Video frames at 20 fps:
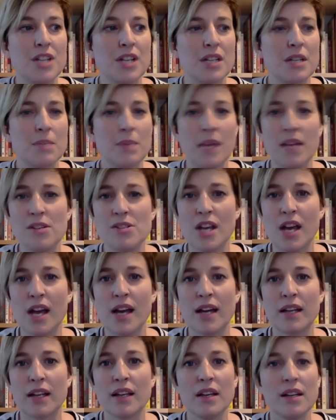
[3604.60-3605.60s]
to
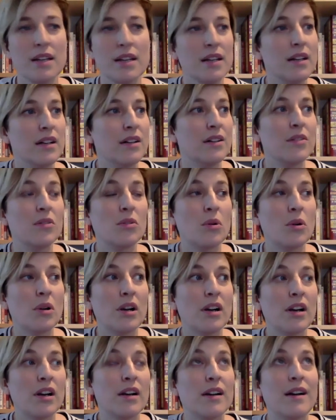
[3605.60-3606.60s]
paycheck,
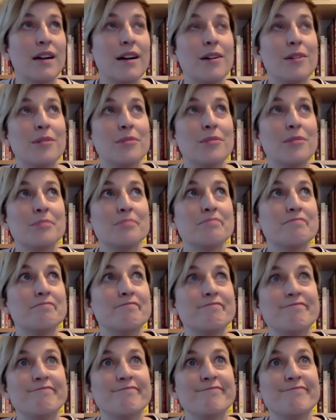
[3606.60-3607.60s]
or
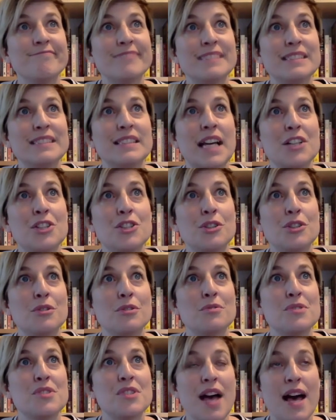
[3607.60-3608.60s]
that
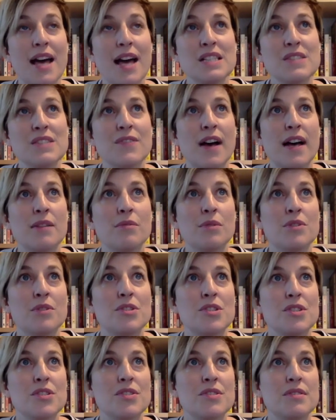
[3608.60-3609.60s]
you're satisfied with
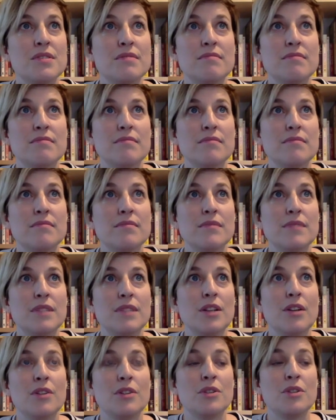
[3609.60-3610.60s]
just,
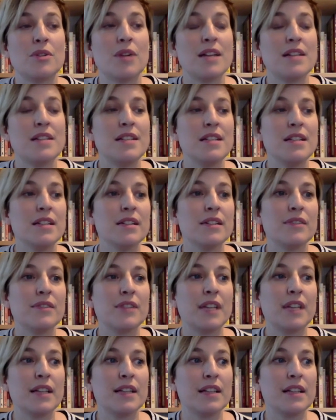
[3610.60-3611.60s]
your idea of
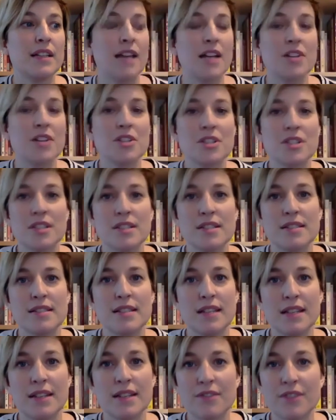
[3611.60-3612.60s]
like connection is
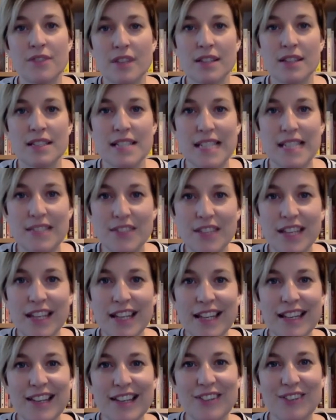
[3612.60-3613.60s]
sitting in front of the
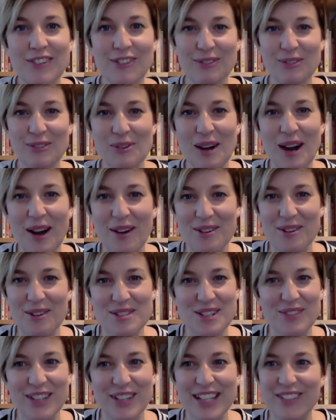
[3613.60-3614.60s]
TV for 4
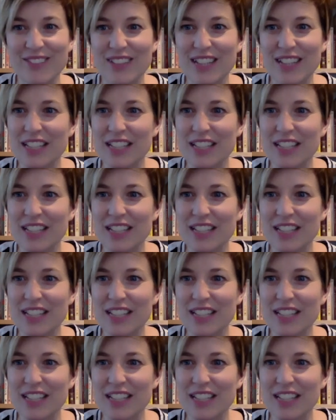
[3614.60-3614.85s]
hours every evening,